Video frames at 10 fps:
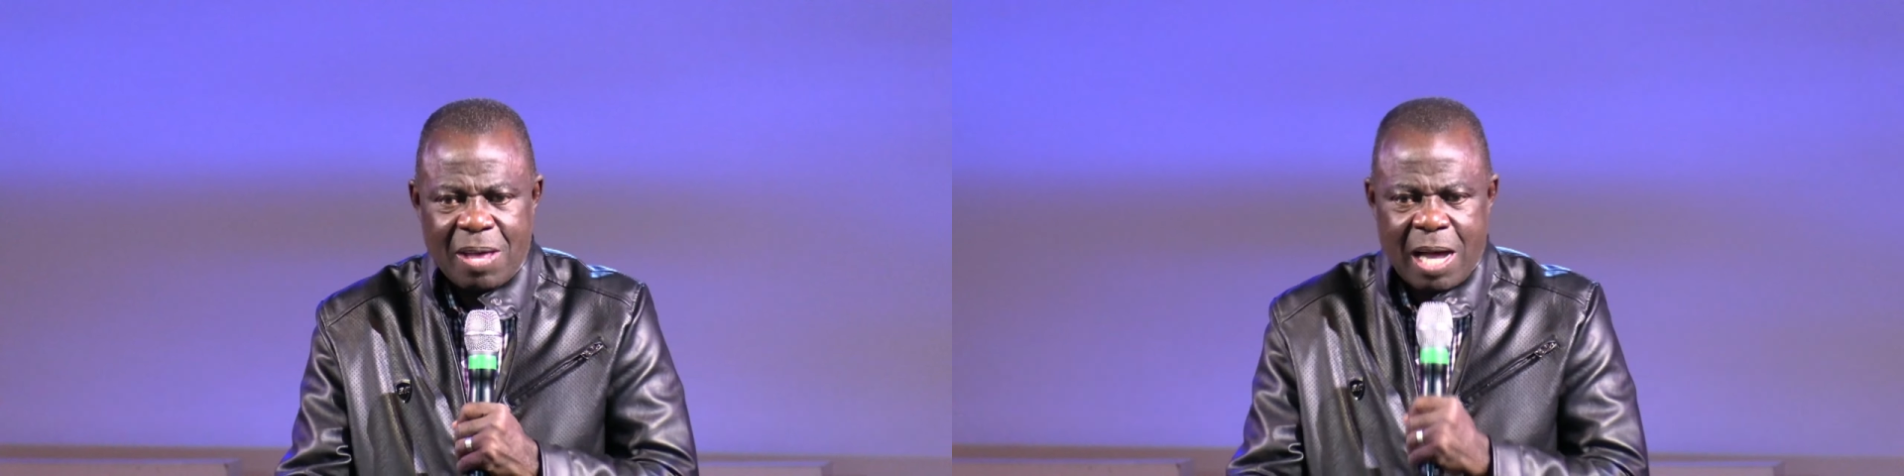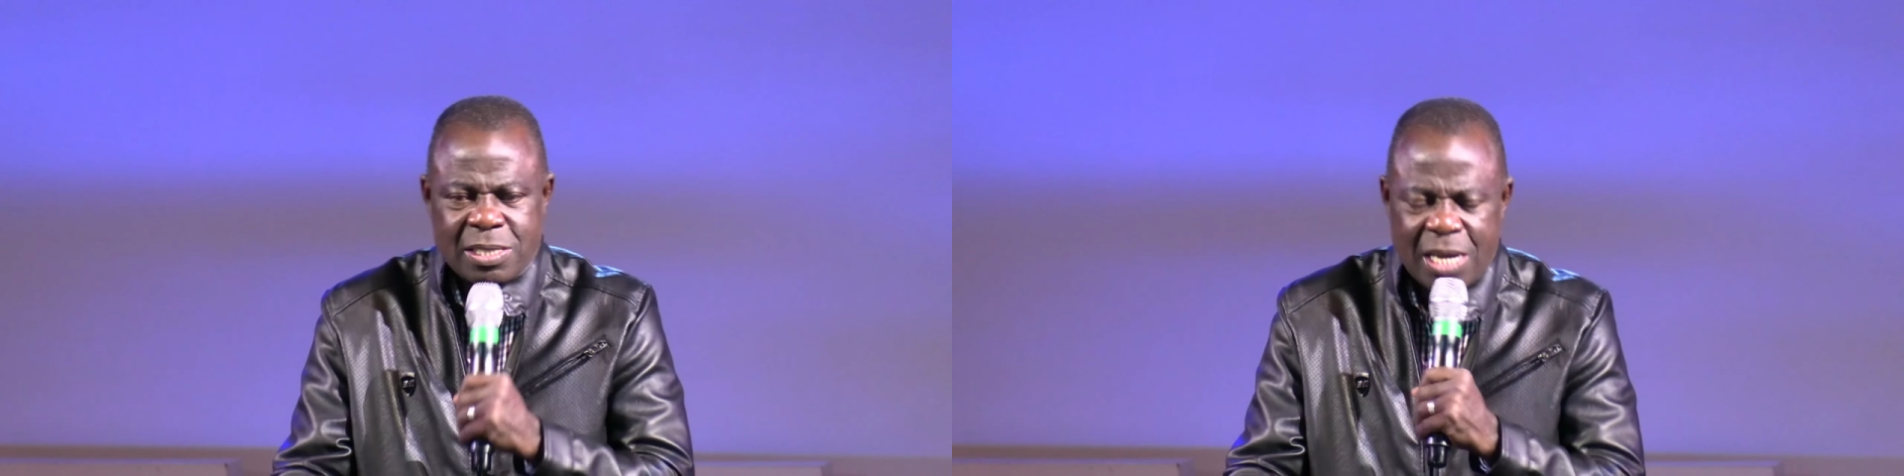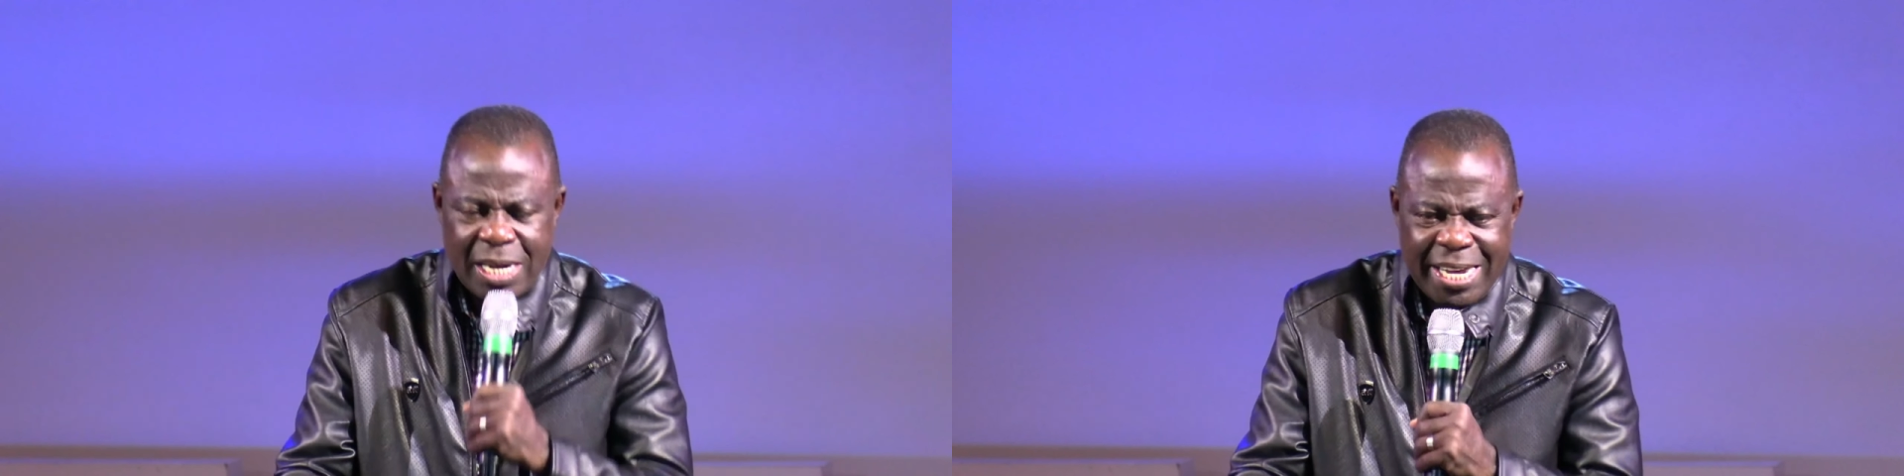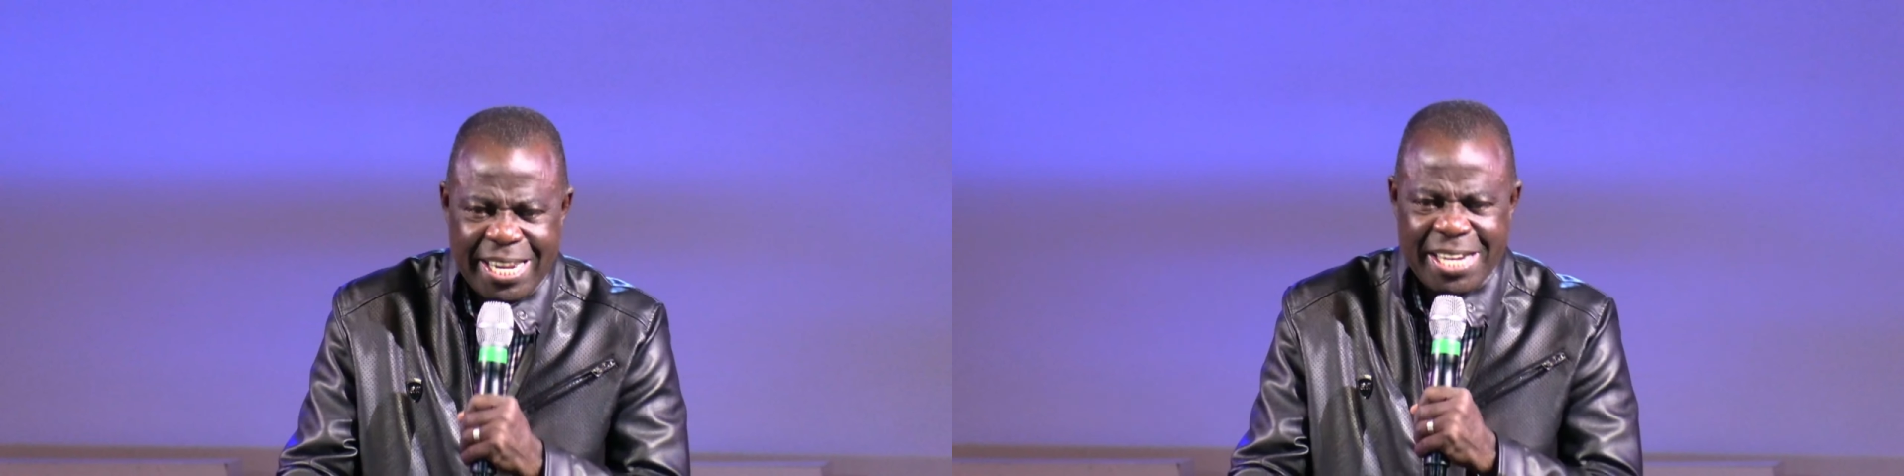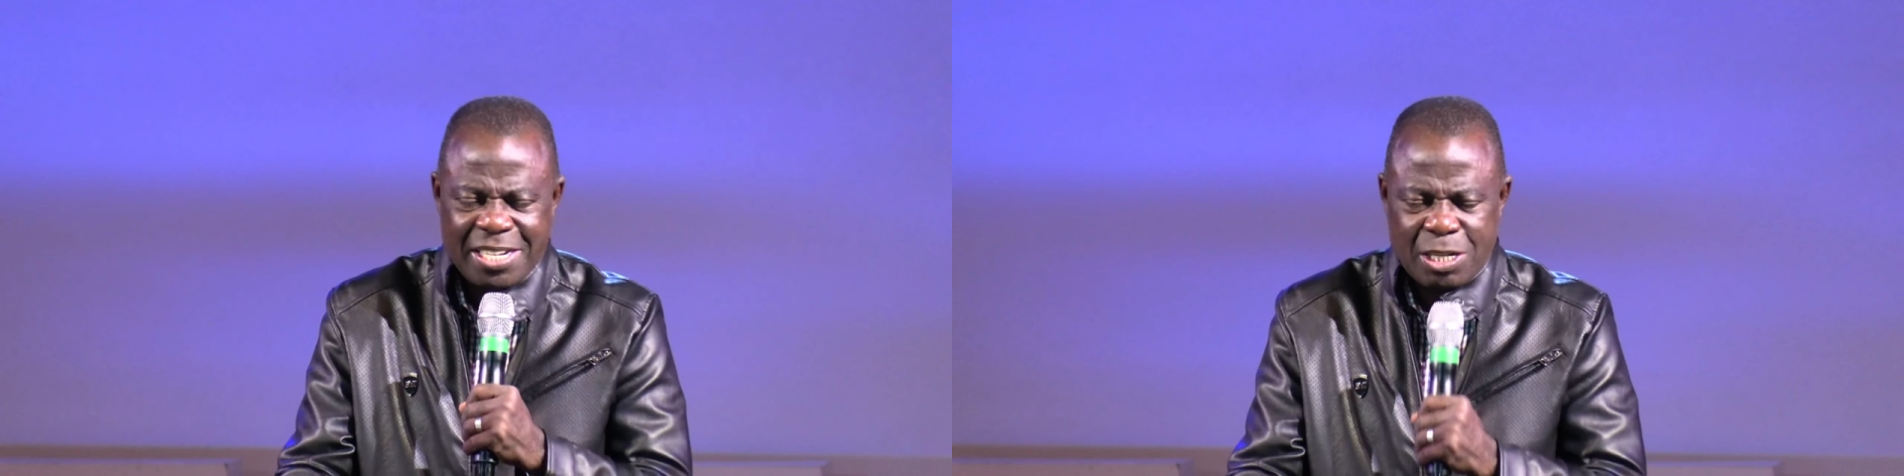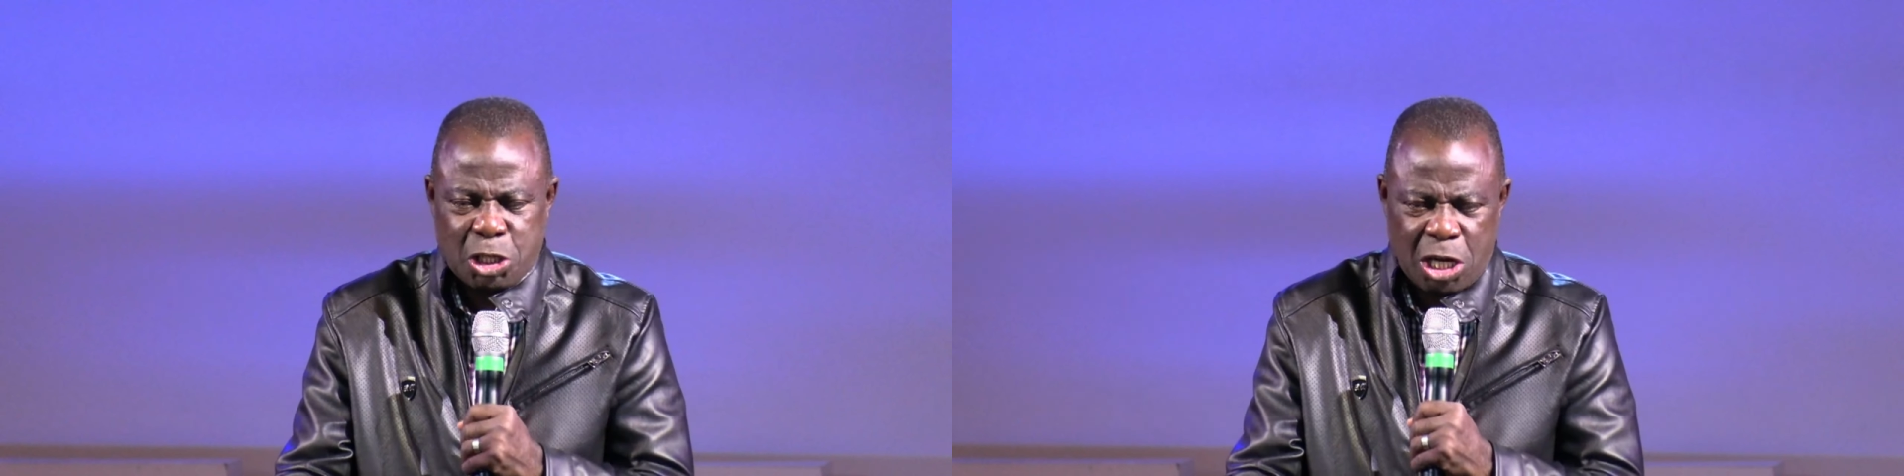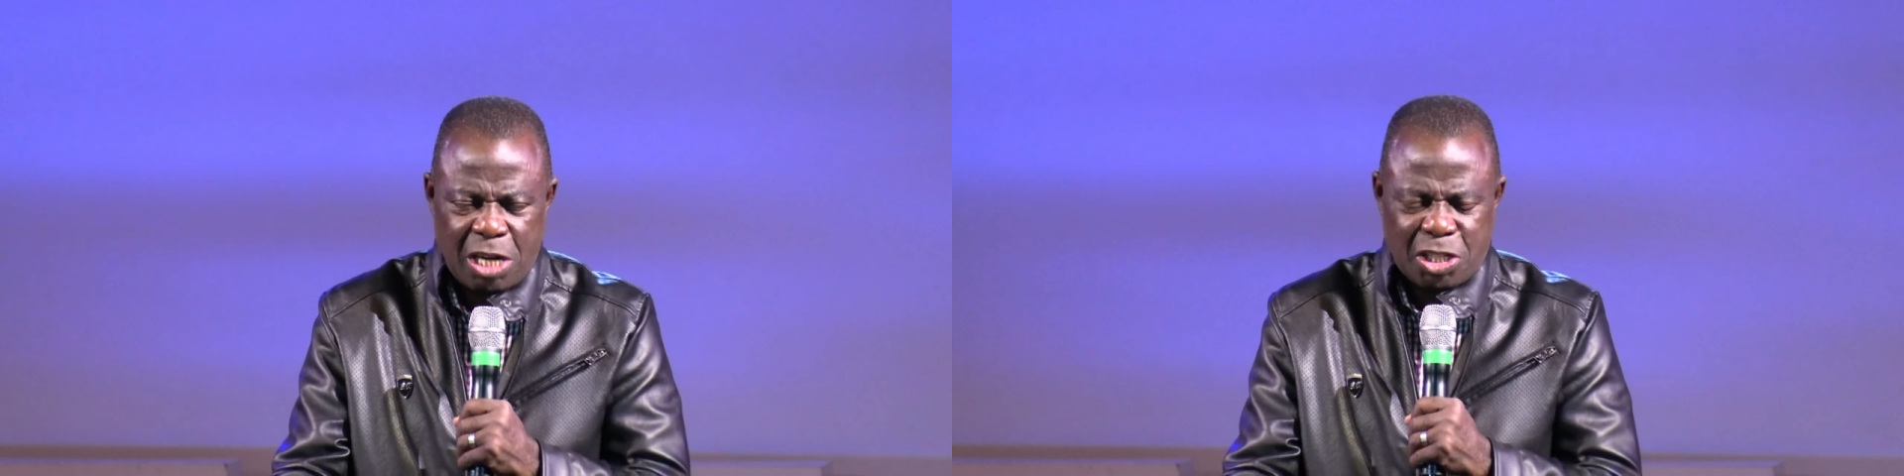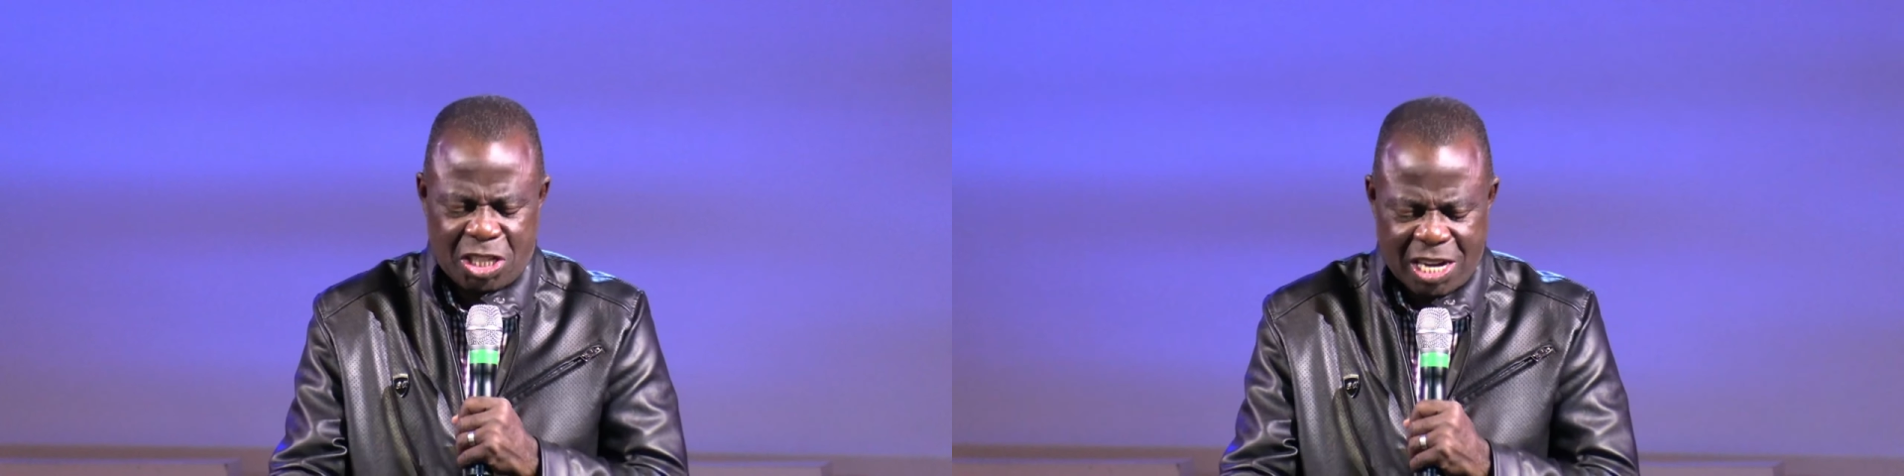As a leader in the
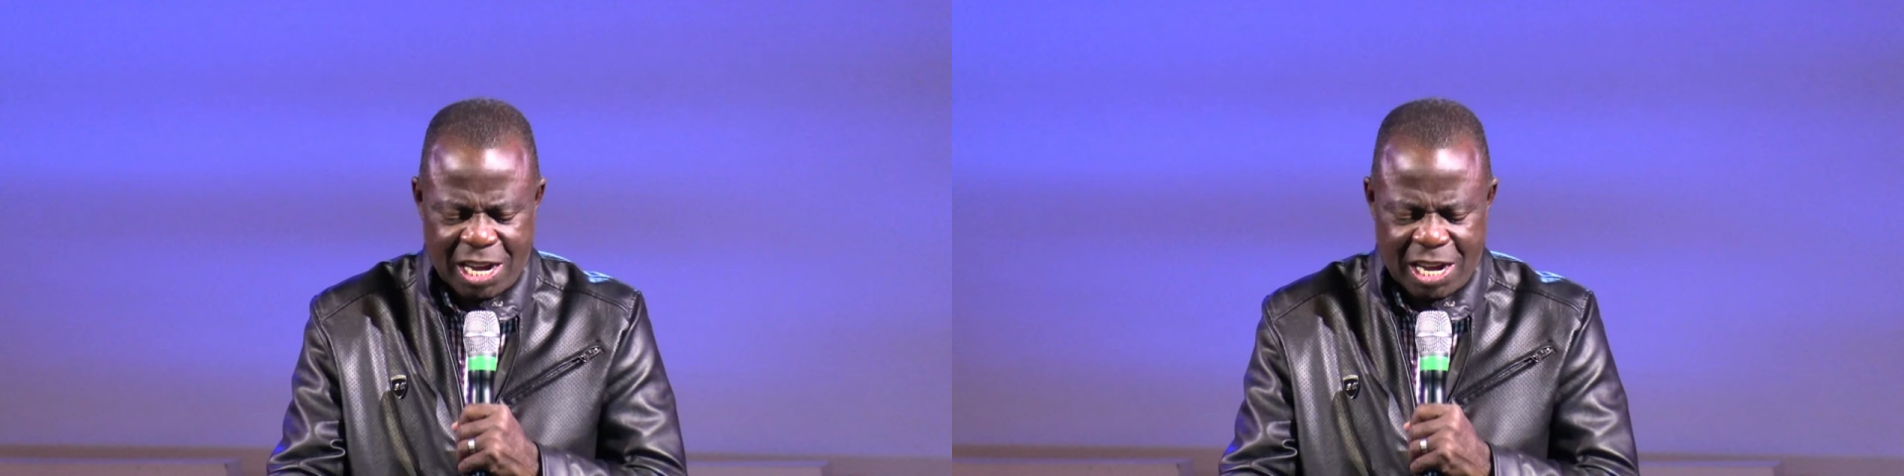church,